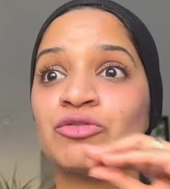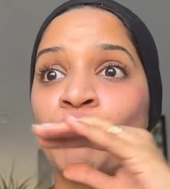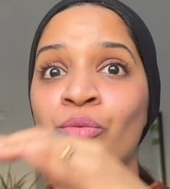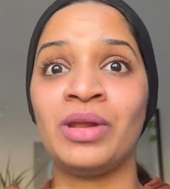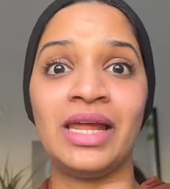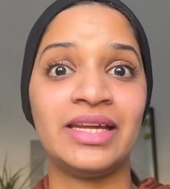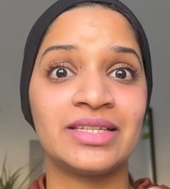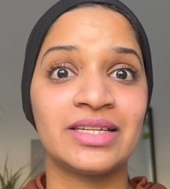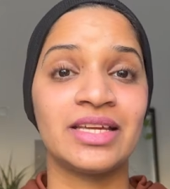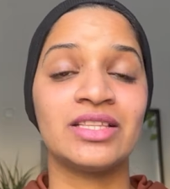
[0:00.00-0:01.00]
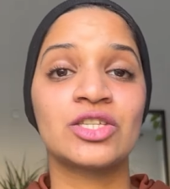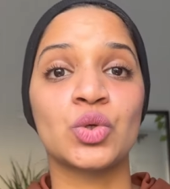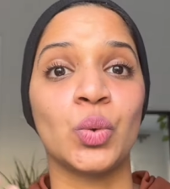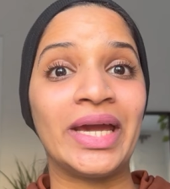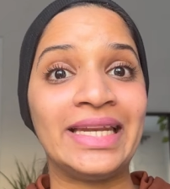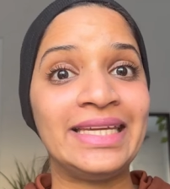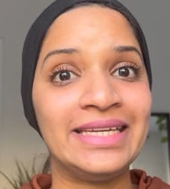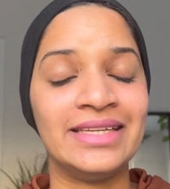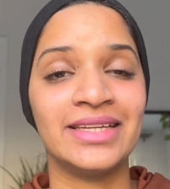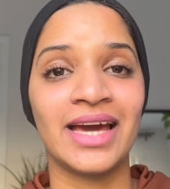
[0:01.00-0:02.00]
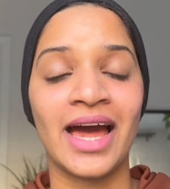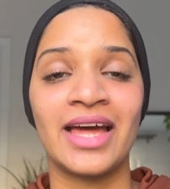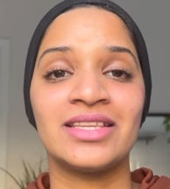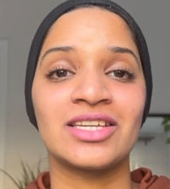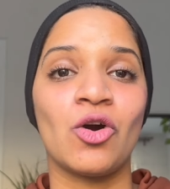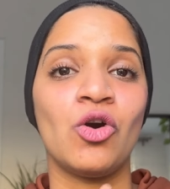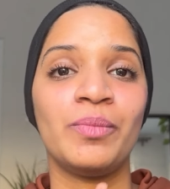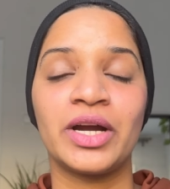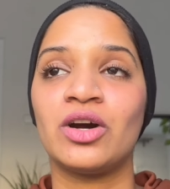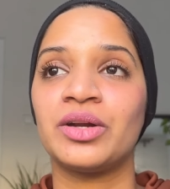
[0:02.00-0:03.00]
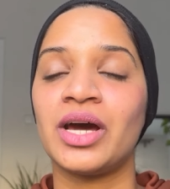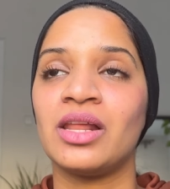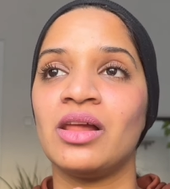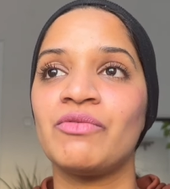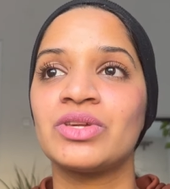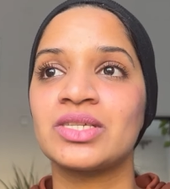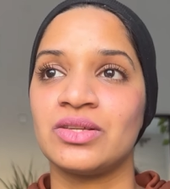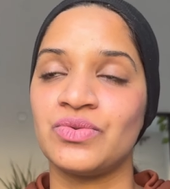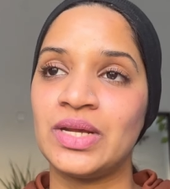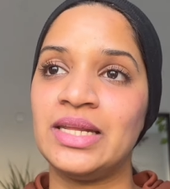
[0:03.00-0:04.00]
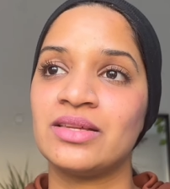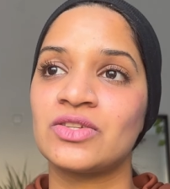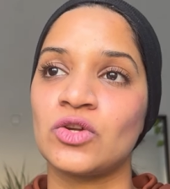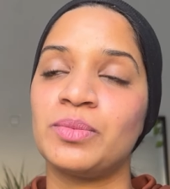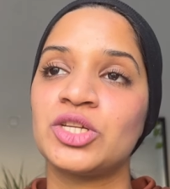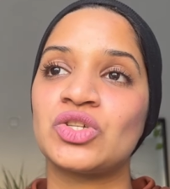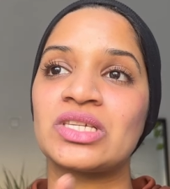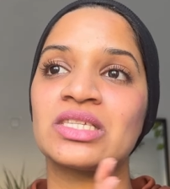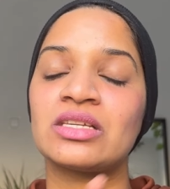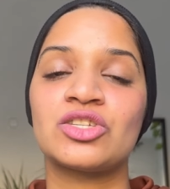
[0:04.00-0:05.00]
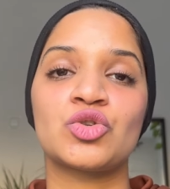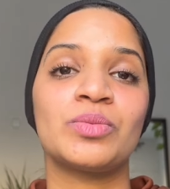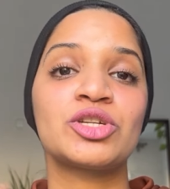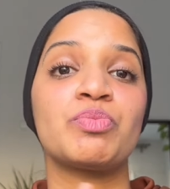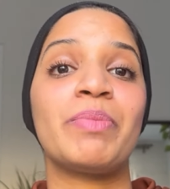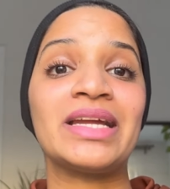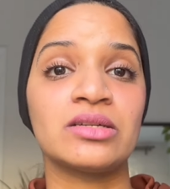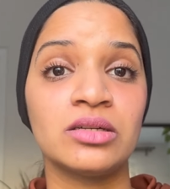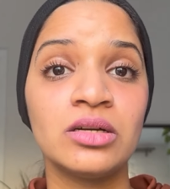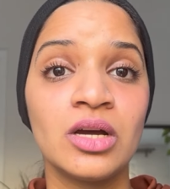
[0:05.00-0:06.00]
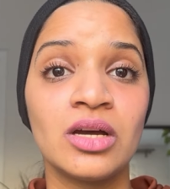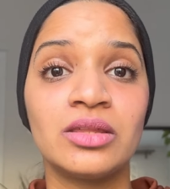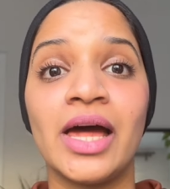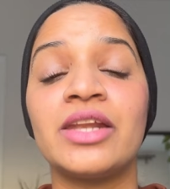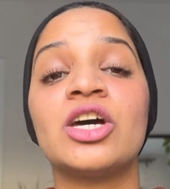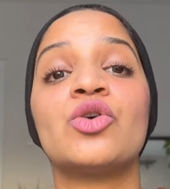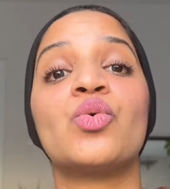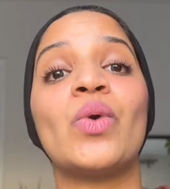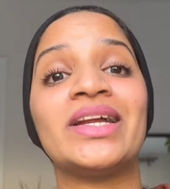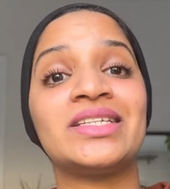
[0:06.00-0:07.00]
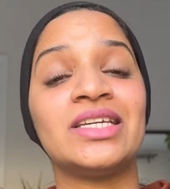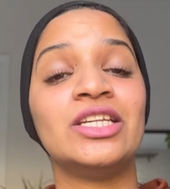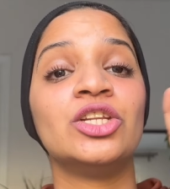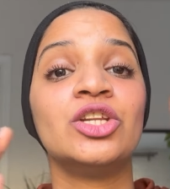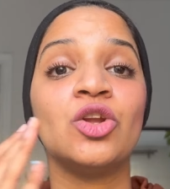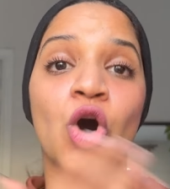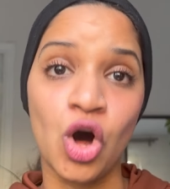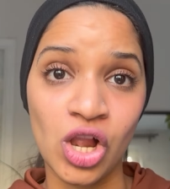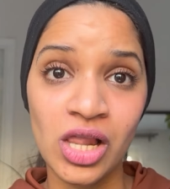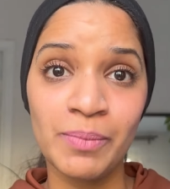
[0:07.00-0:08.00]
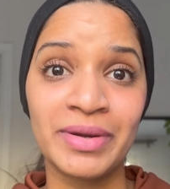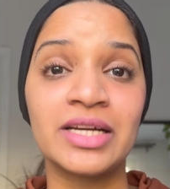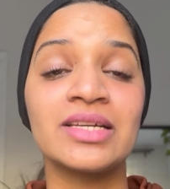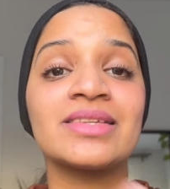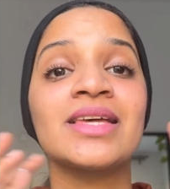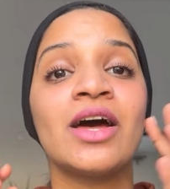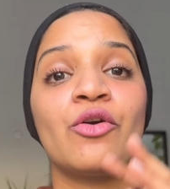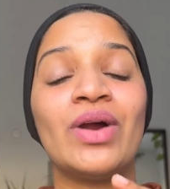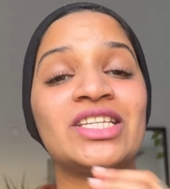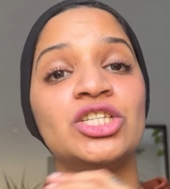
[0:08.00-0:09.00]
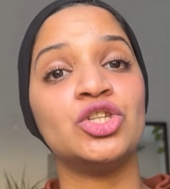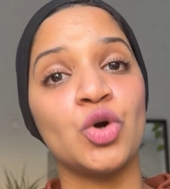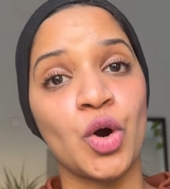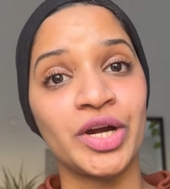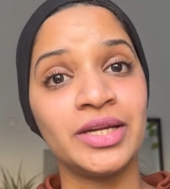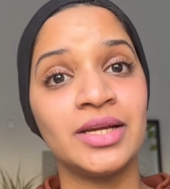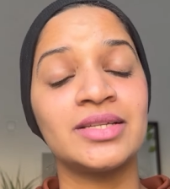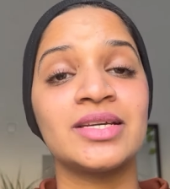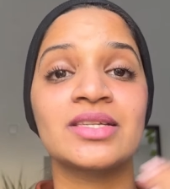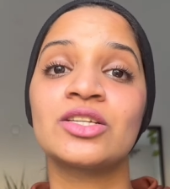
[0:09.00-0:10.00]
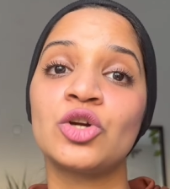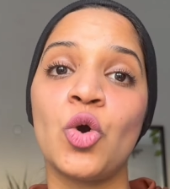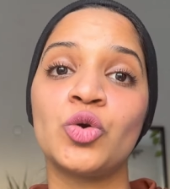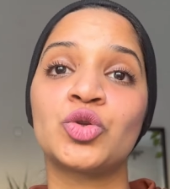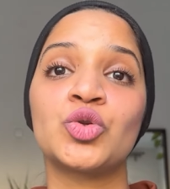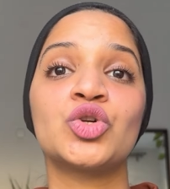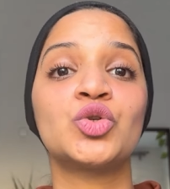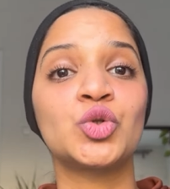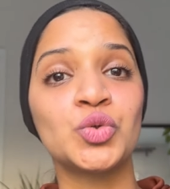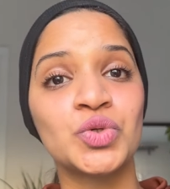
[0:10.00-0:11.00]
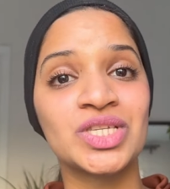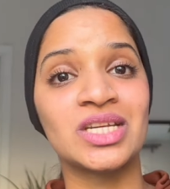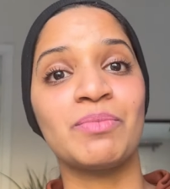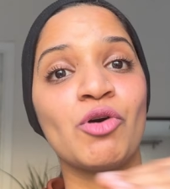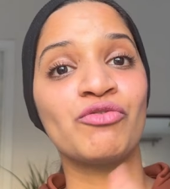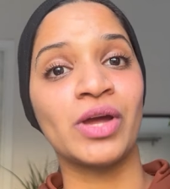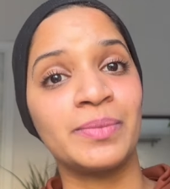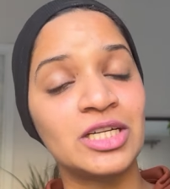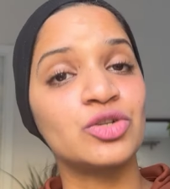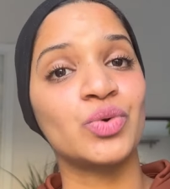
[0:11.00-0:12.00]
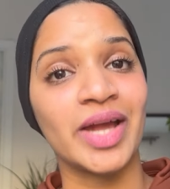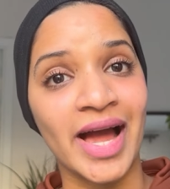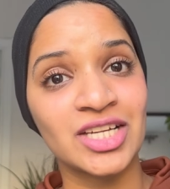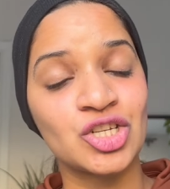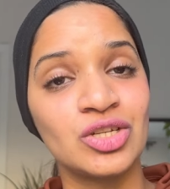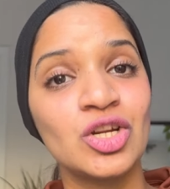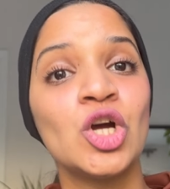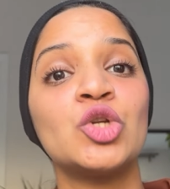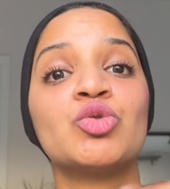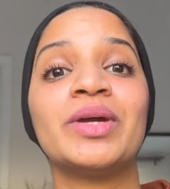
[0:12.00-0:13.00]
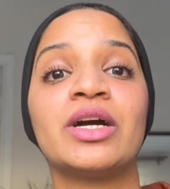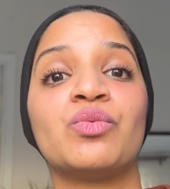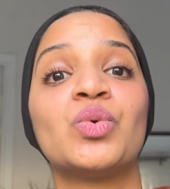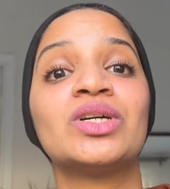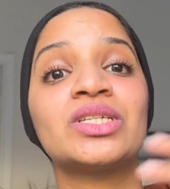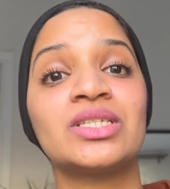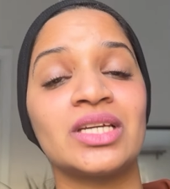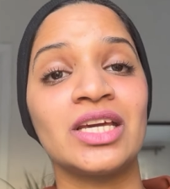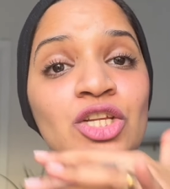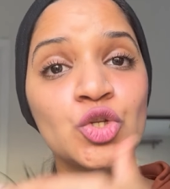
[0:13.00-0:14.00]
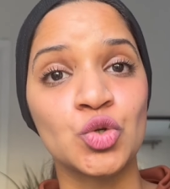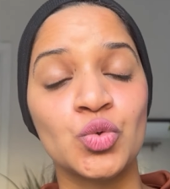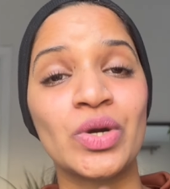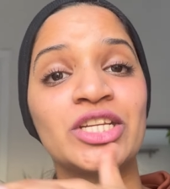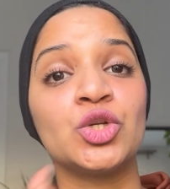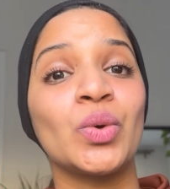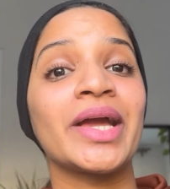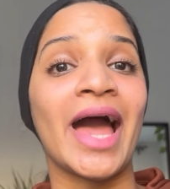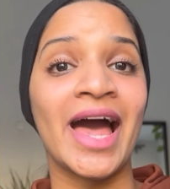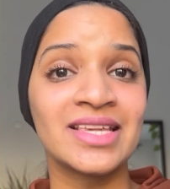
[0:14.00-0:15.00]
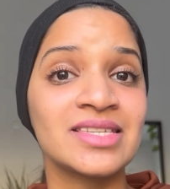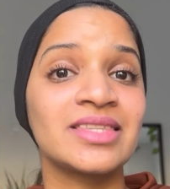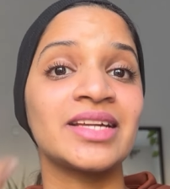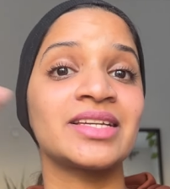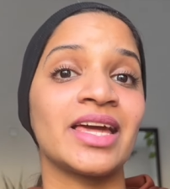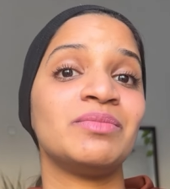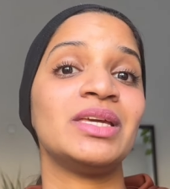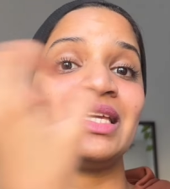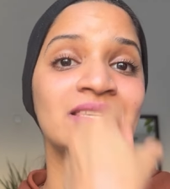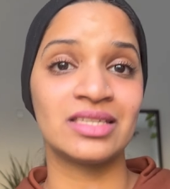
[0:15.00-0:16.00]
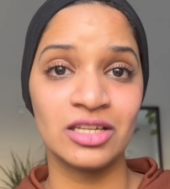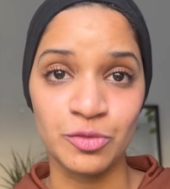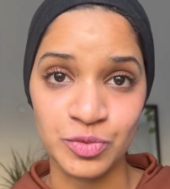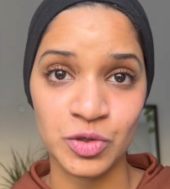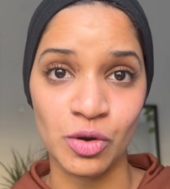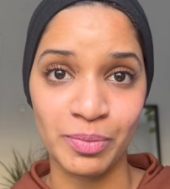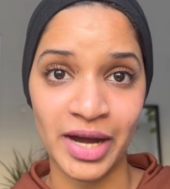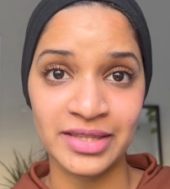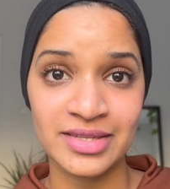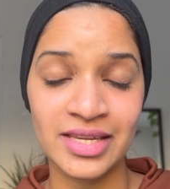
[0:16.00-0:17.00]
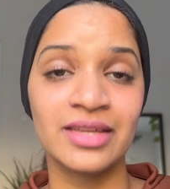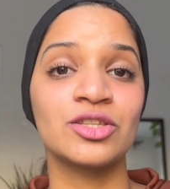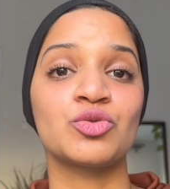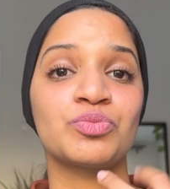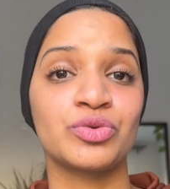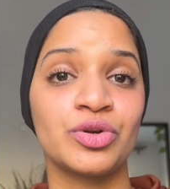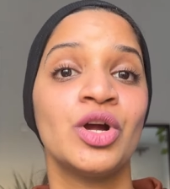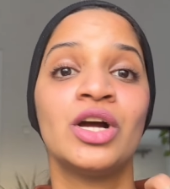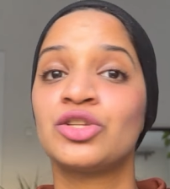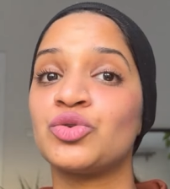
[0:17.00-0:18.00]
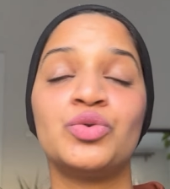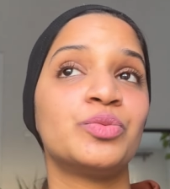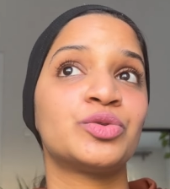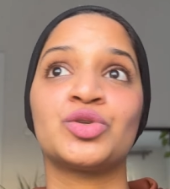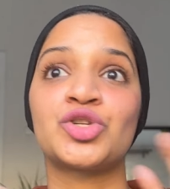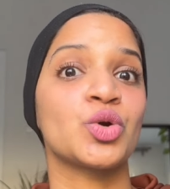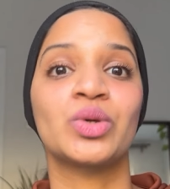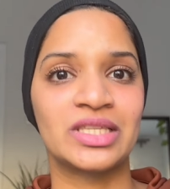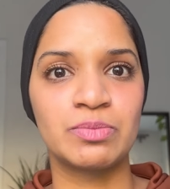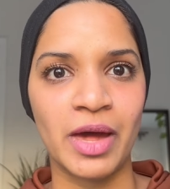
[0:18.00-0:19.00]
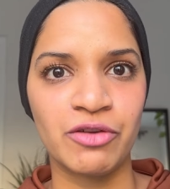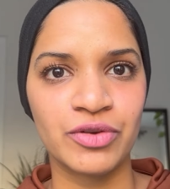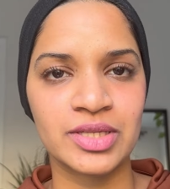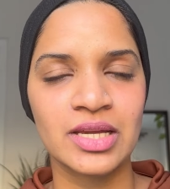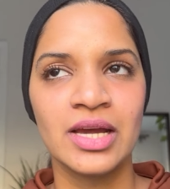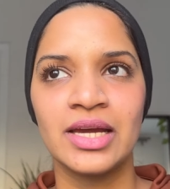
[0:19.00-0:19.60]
formulated in Squalene. And oh my god, I love this ingredient so much. It is so much better than retinol, because retinoid doesn't go through the two-step of chemical reaction to be converted into retinoic acid that can be easily absorbed by the skin to show its benefits.